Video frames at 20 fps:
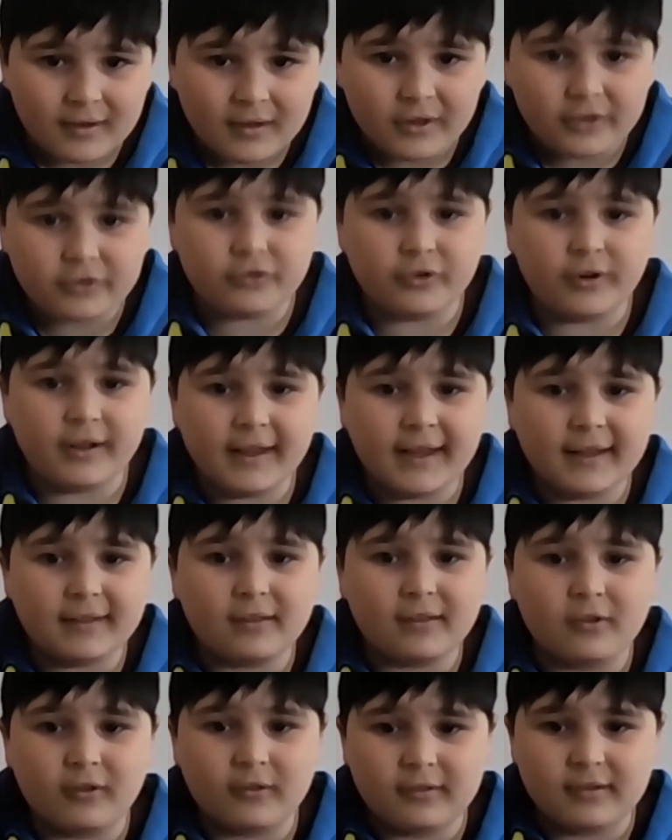Australia
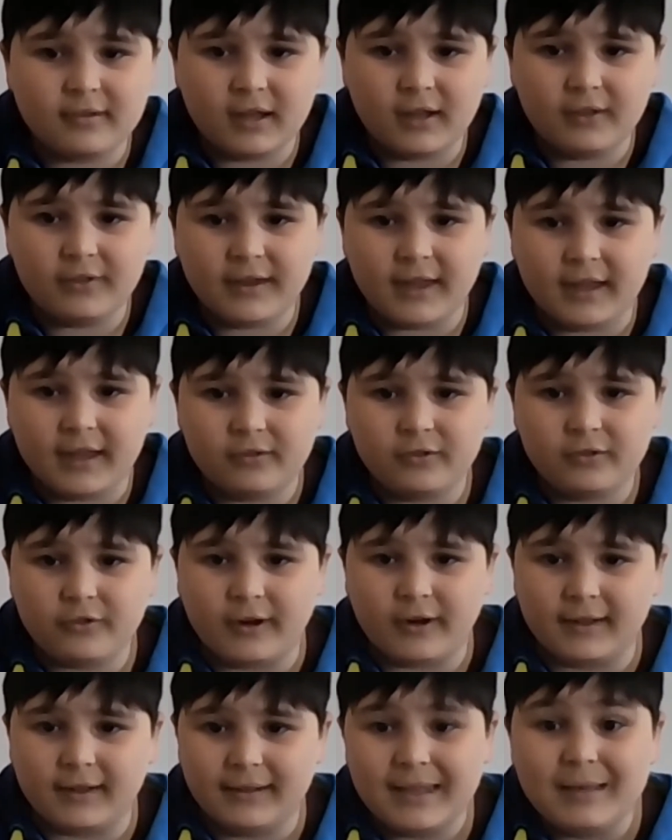does not sell the
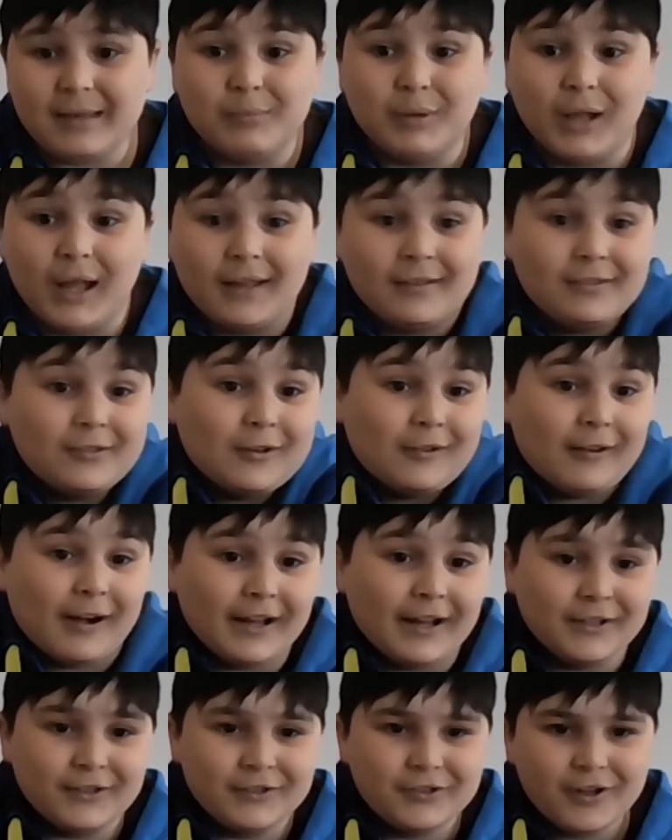end-strike Elite blaster
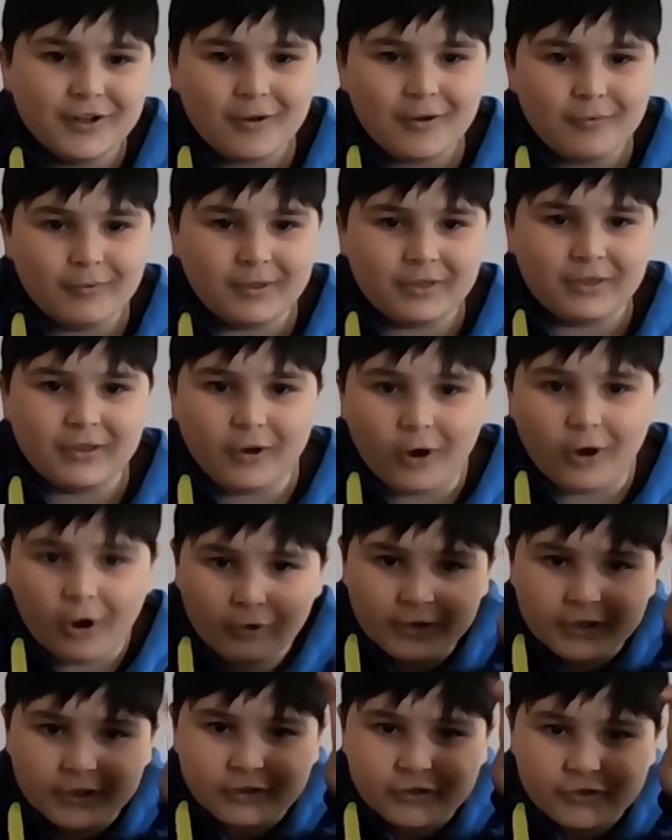range with the
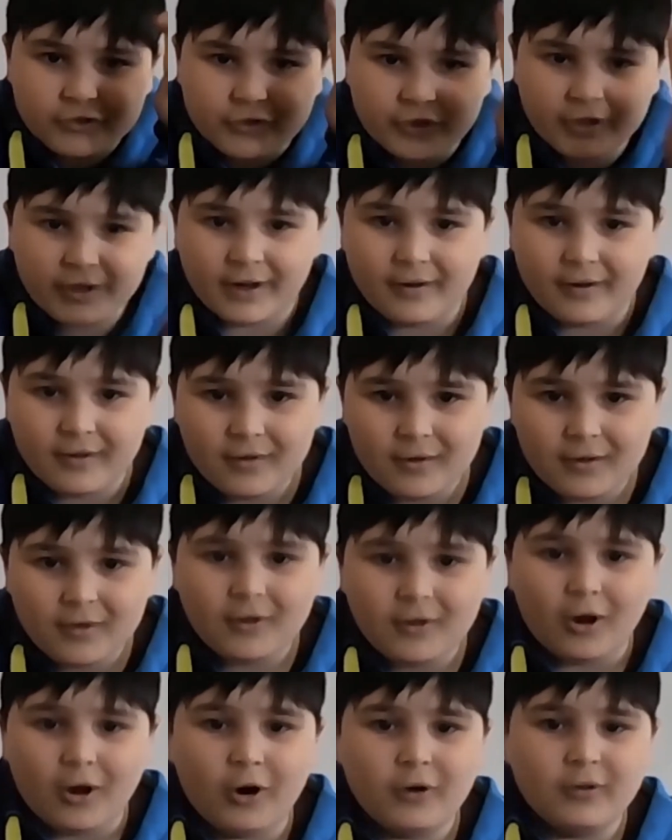orange trigger,
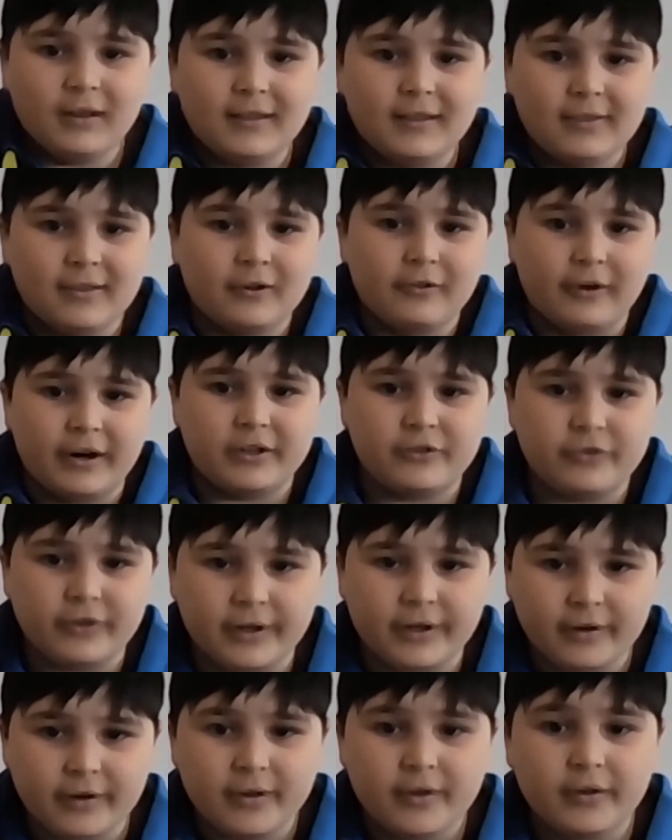only the grey
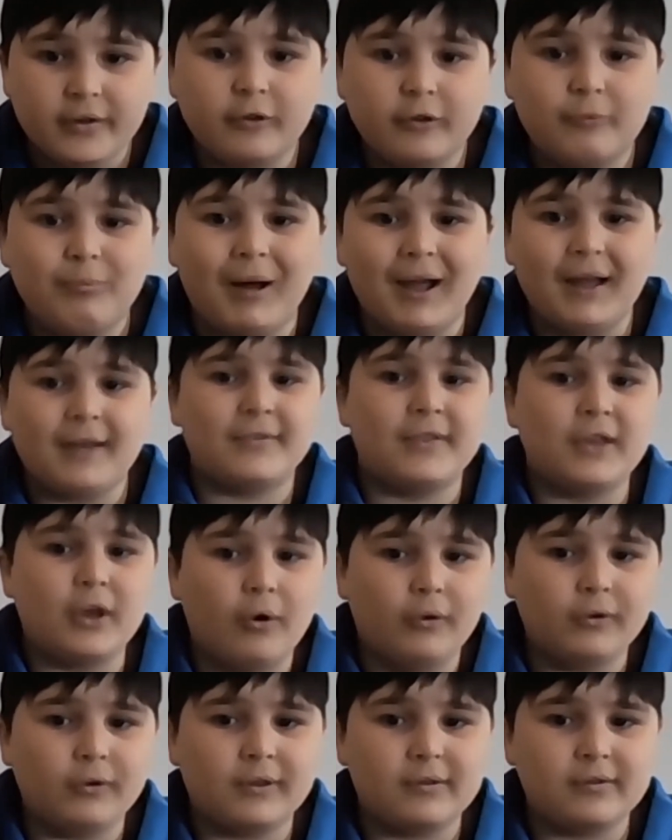trigger. So buying the
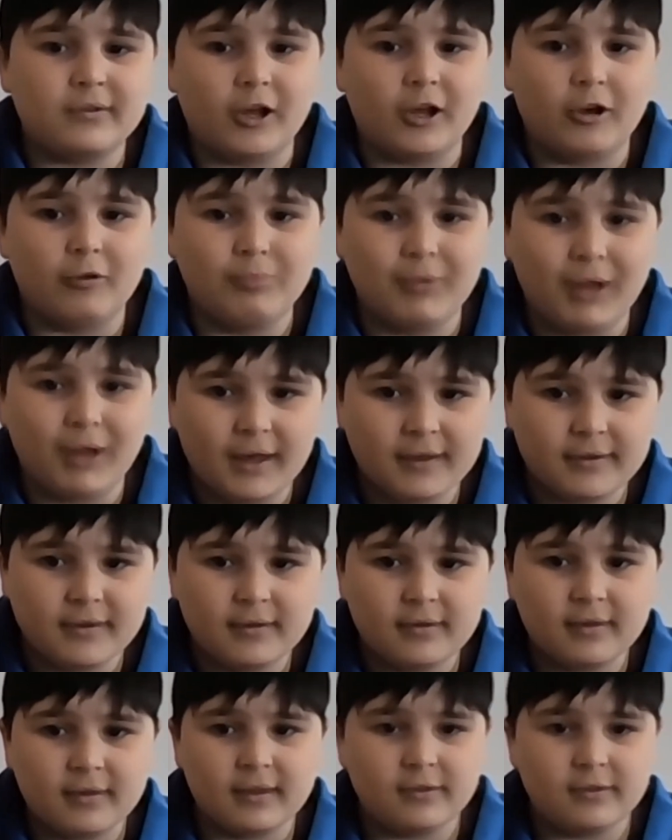older style
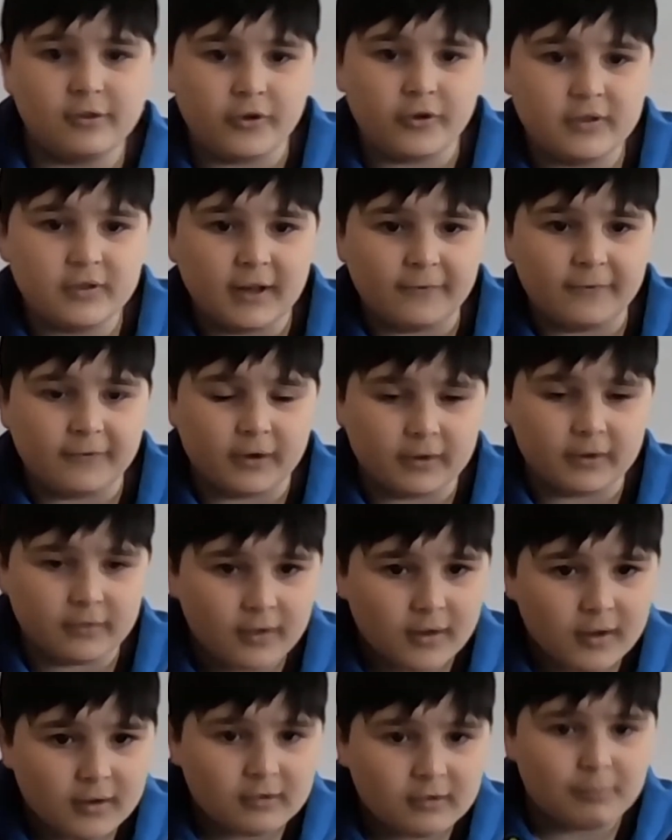blasters is no different
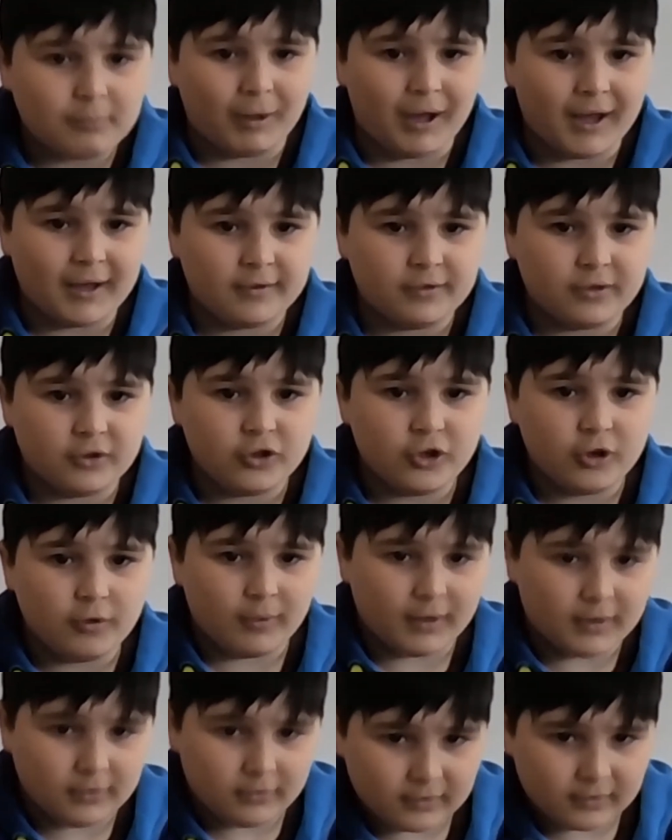to buying the new
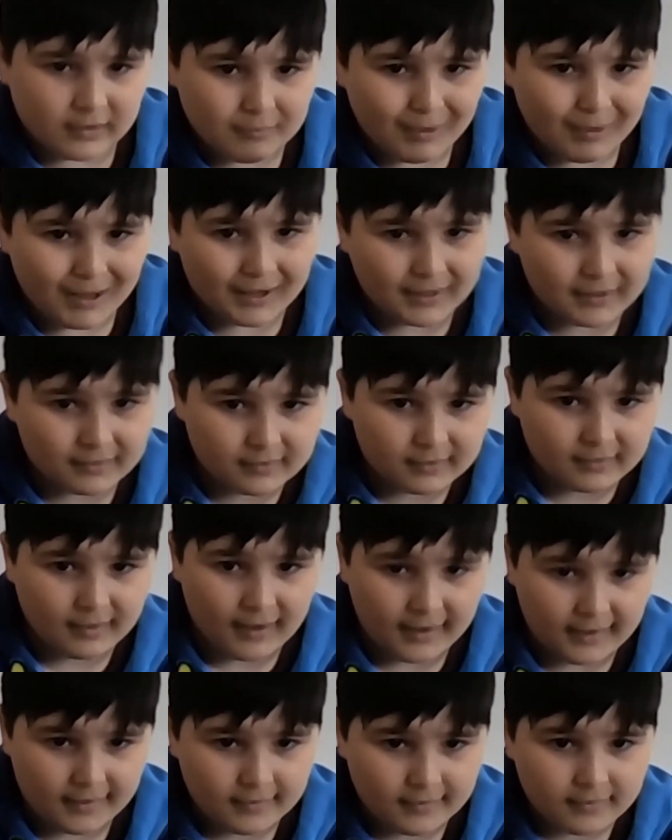ones on the market
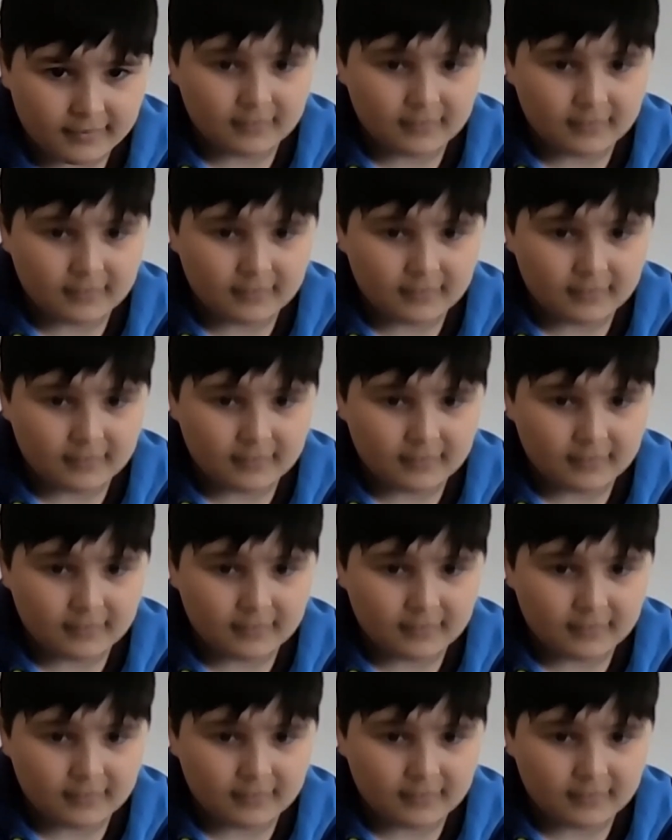today.